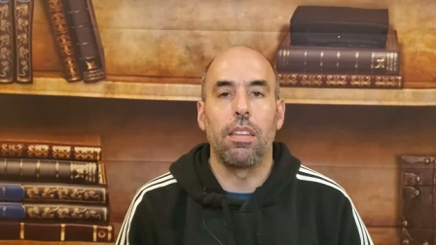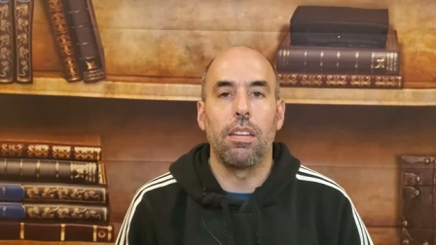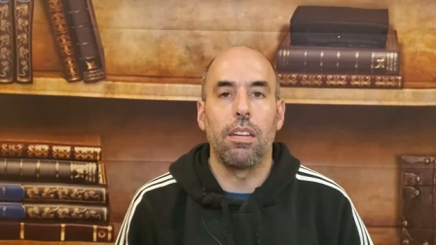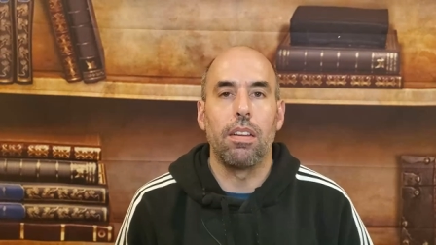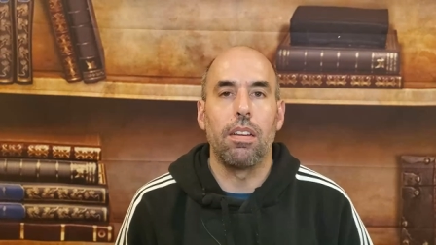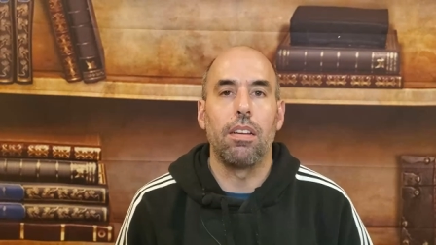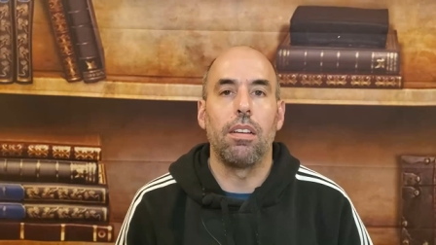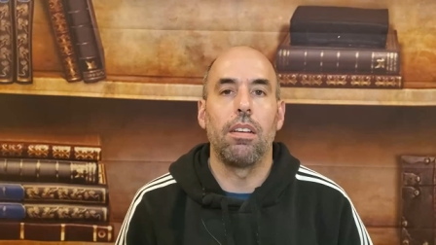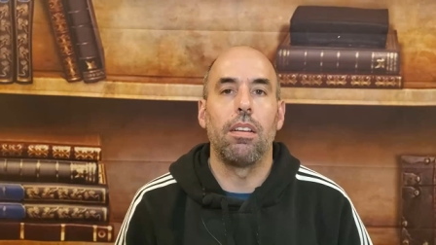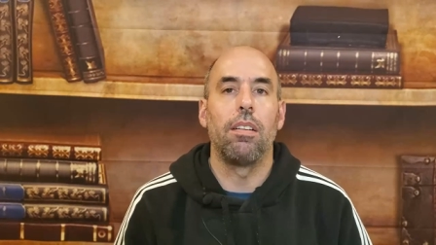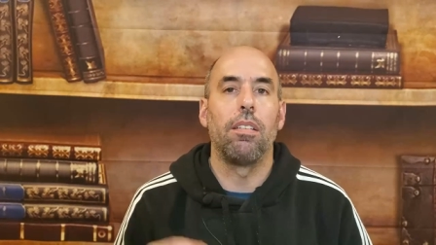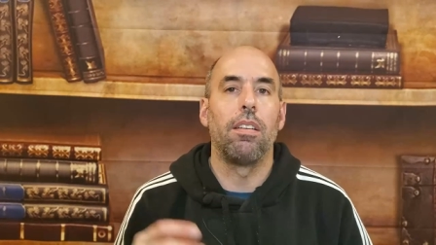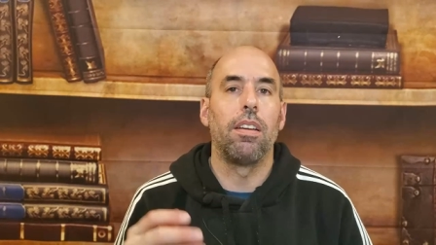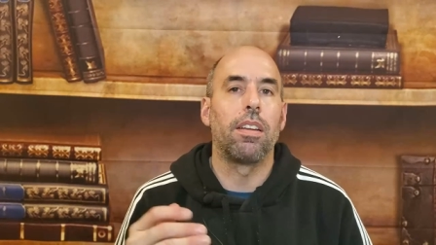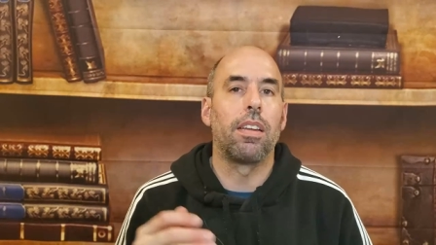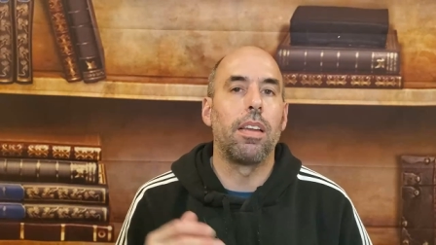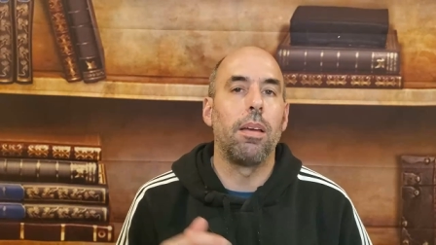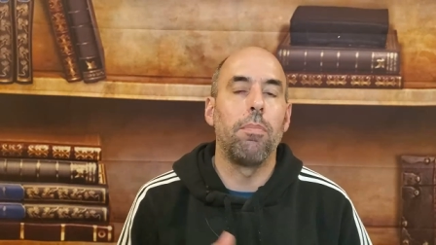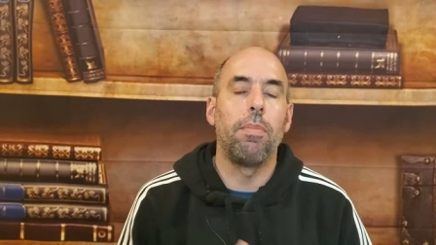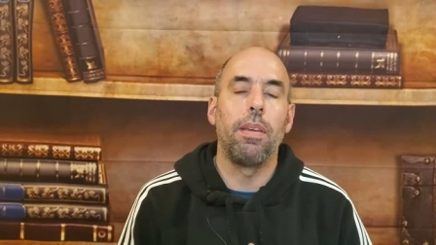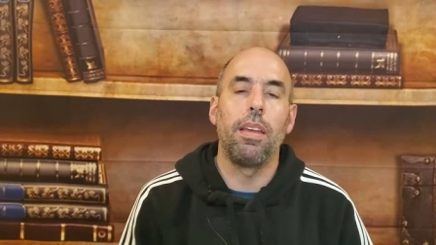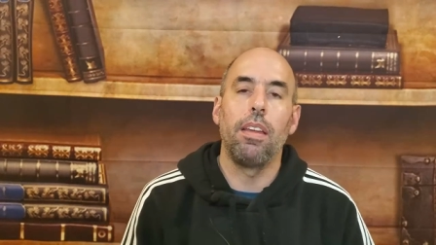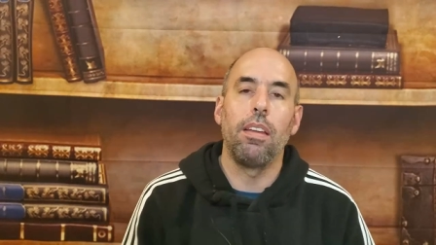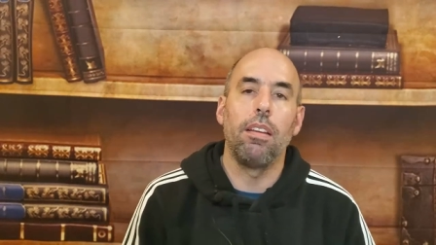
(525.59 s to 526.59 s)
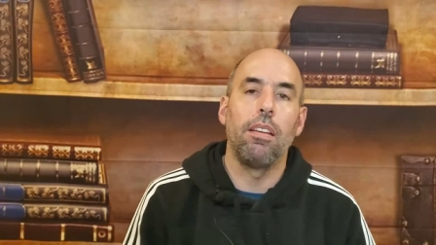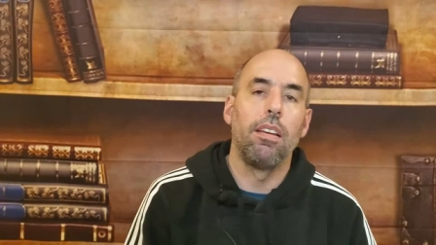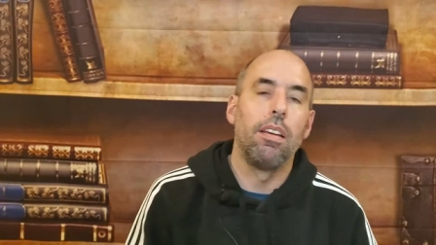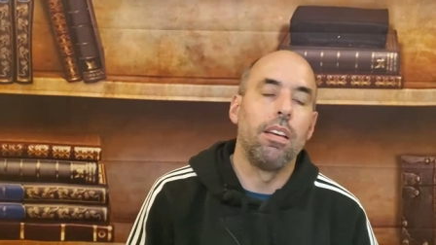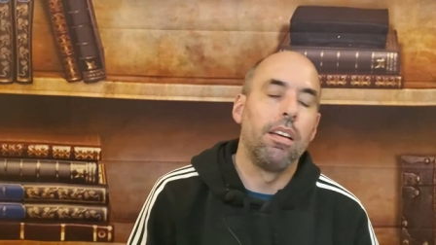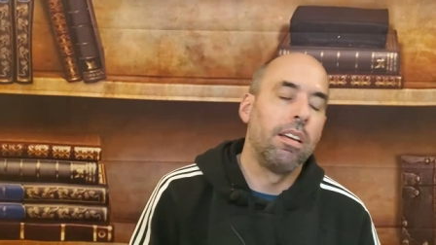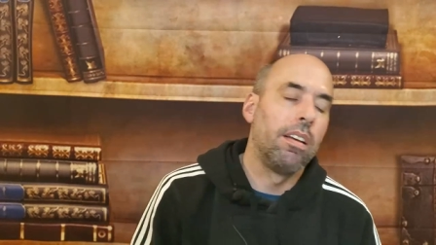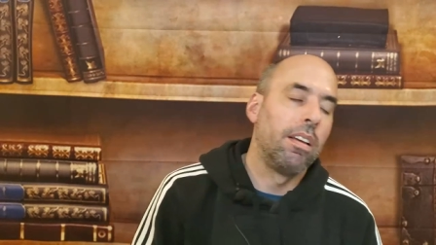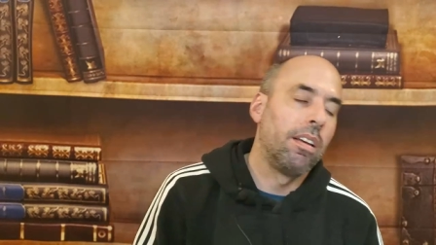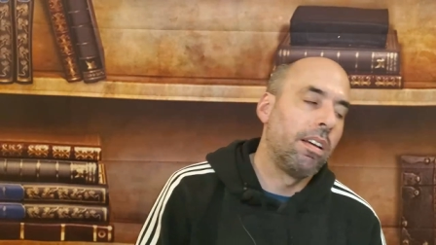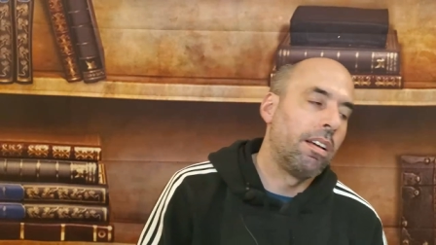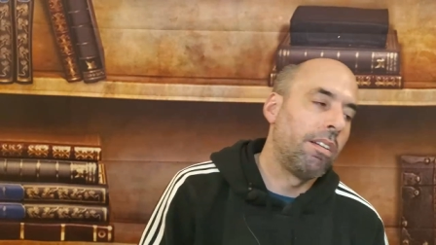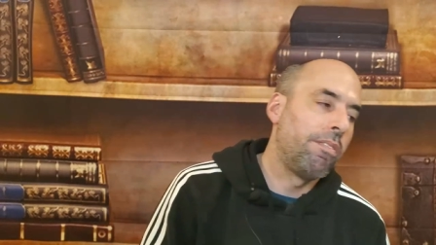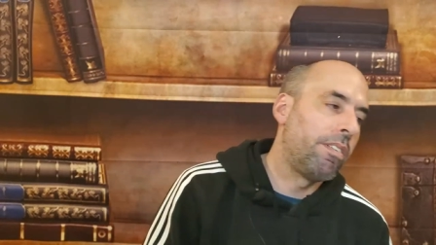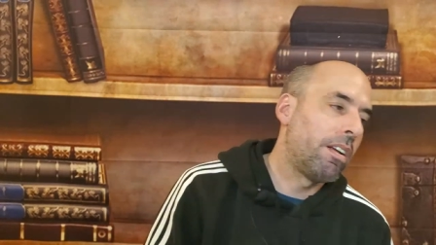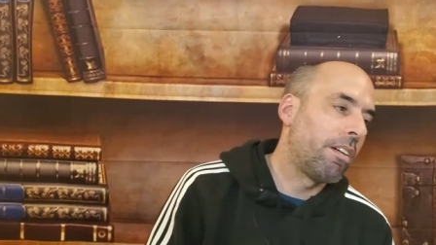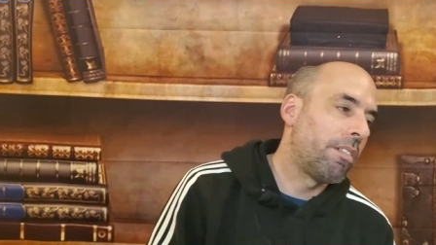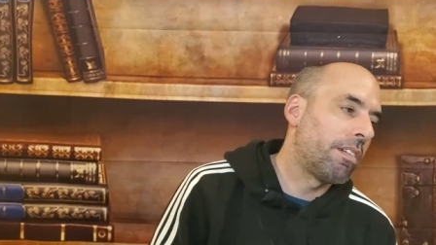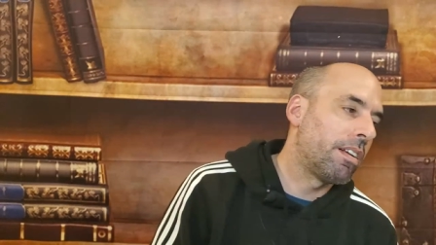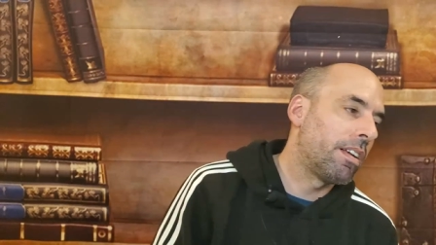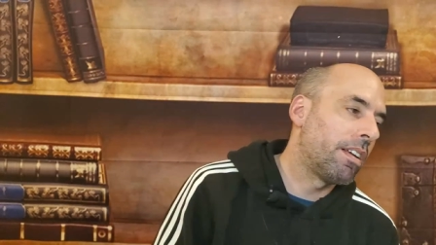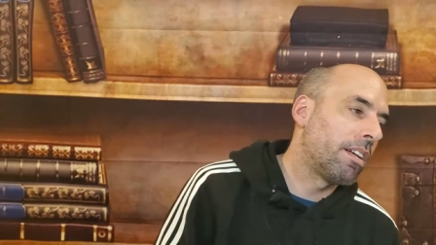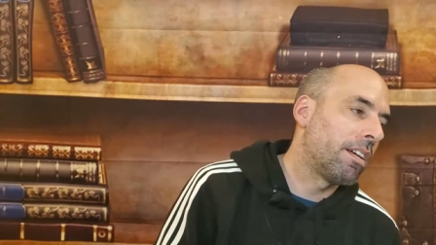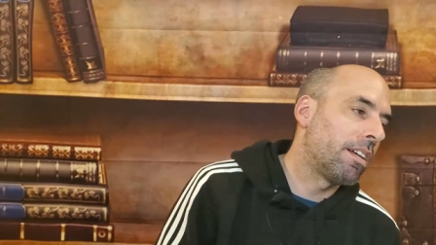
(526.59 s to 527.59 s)
Uh, it can be
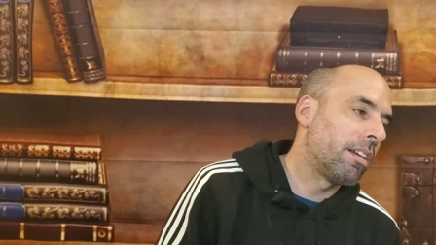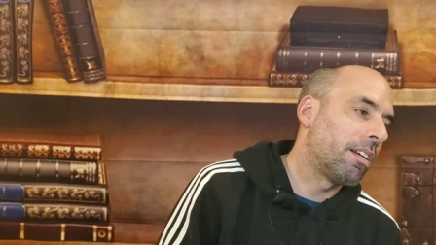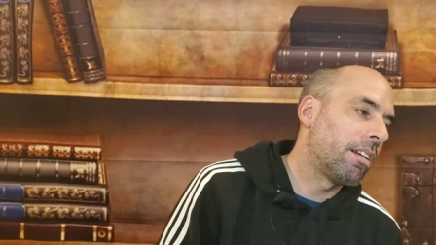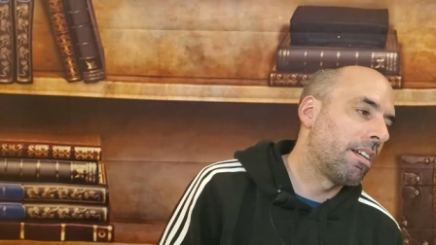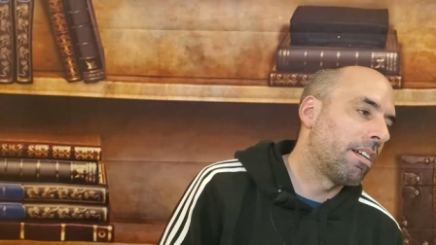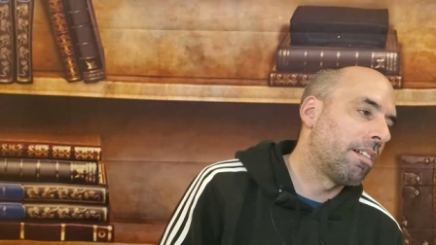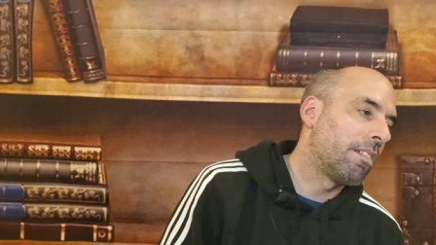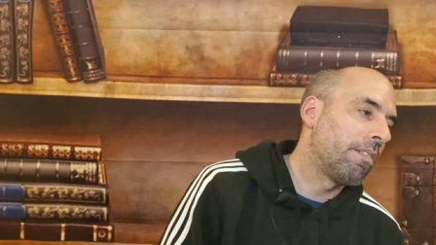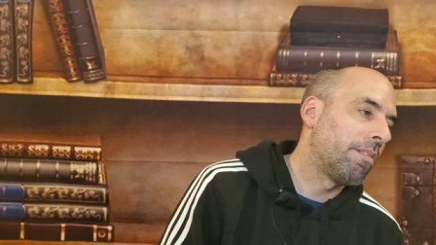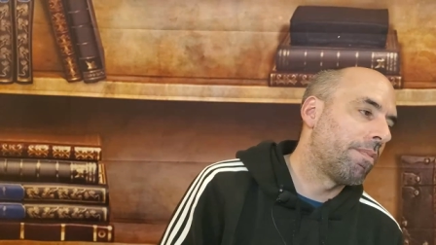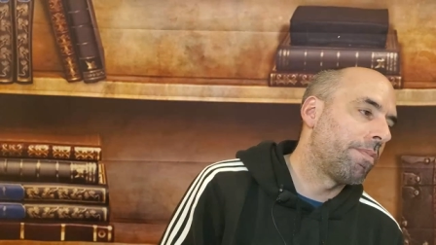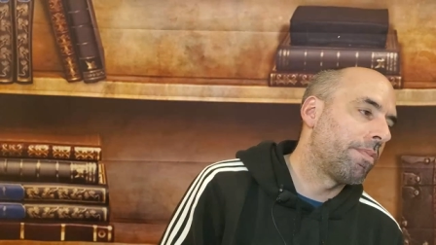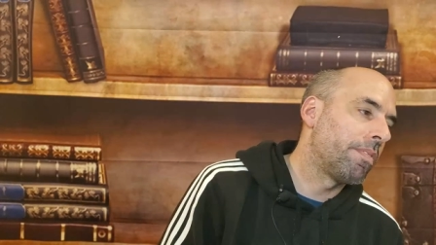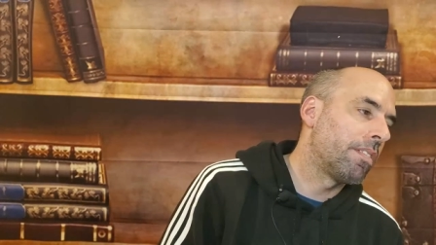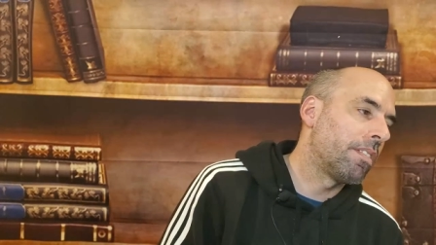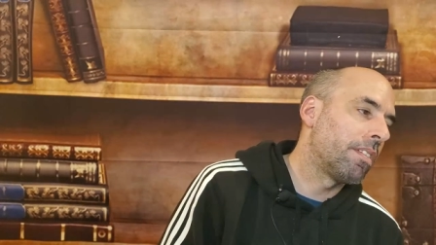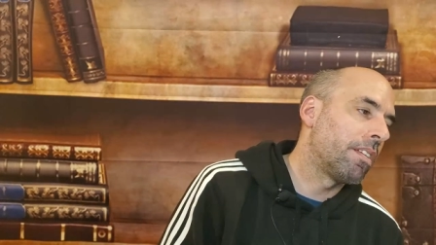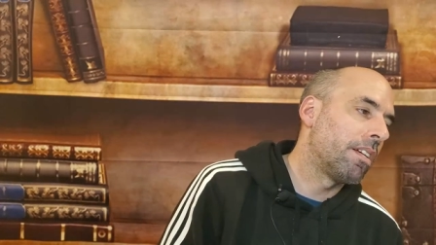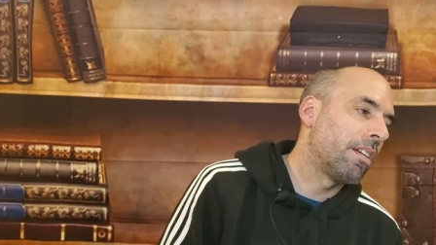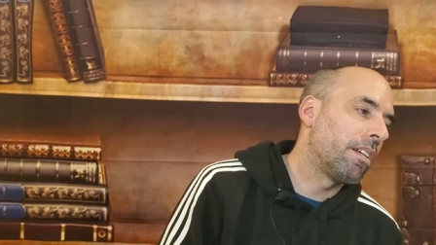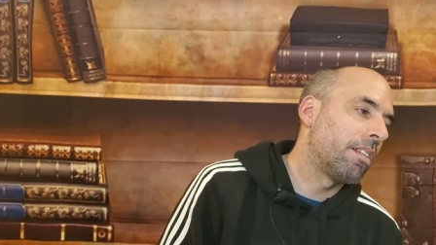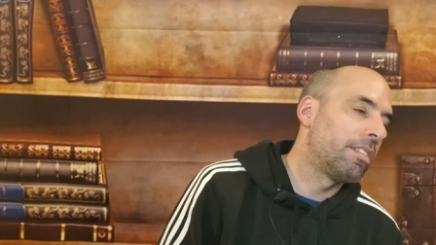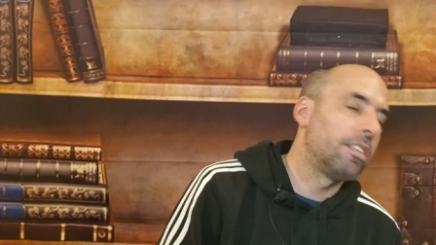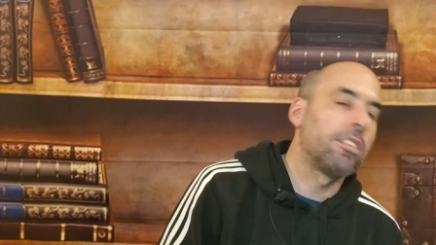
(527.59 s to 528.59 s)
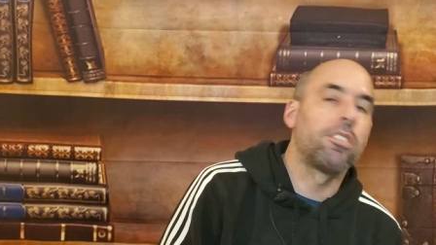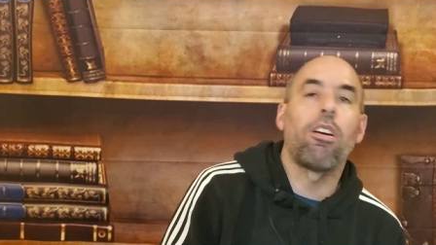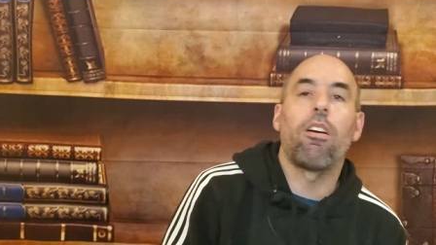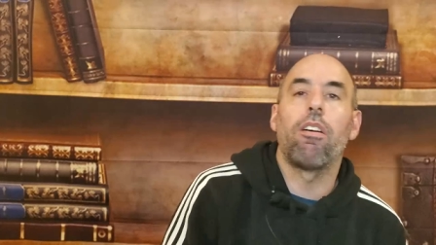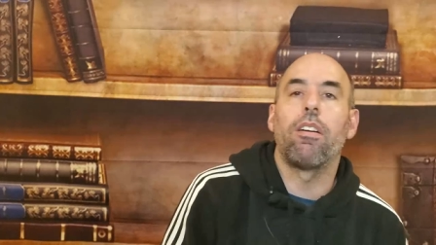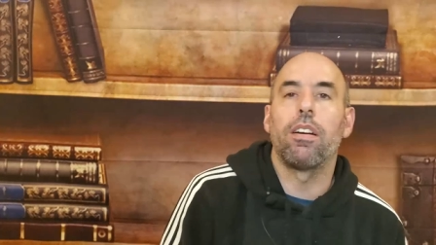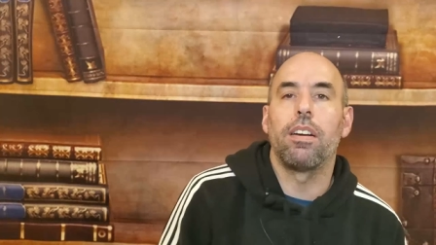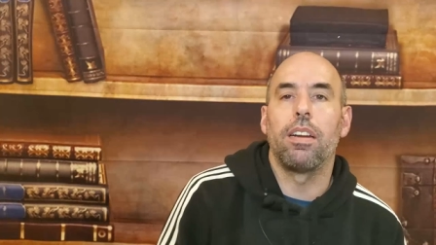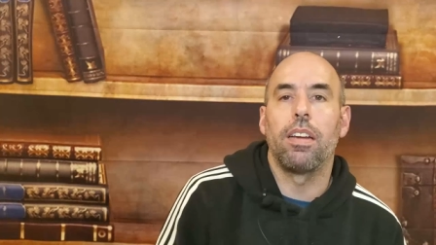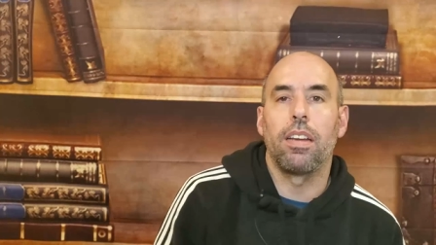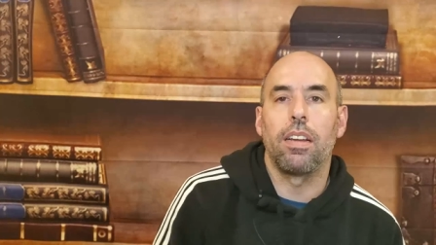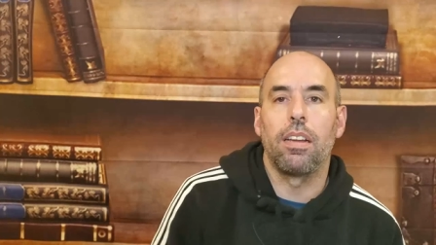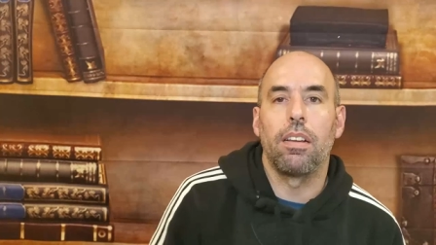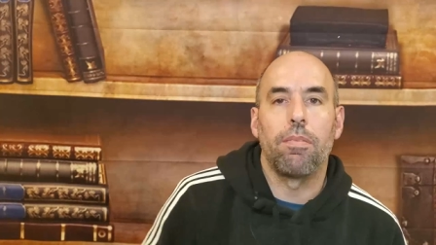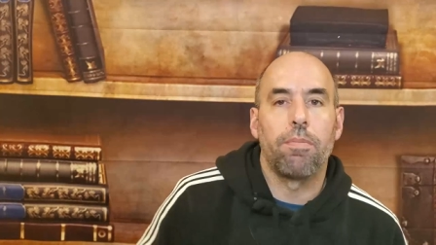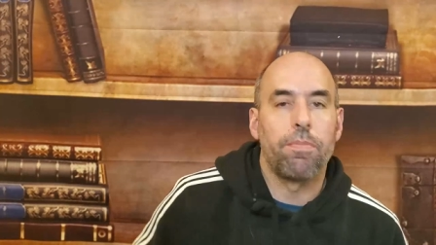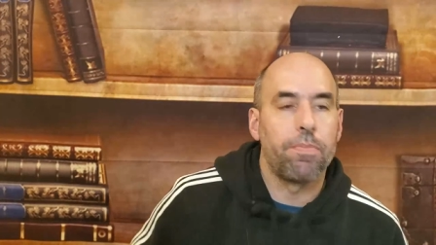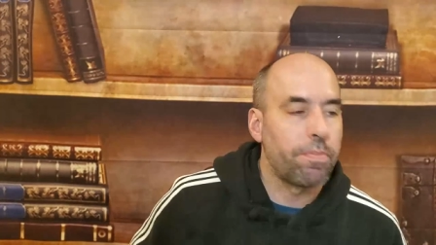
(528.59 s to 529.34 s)
very uh, uh, disheartening.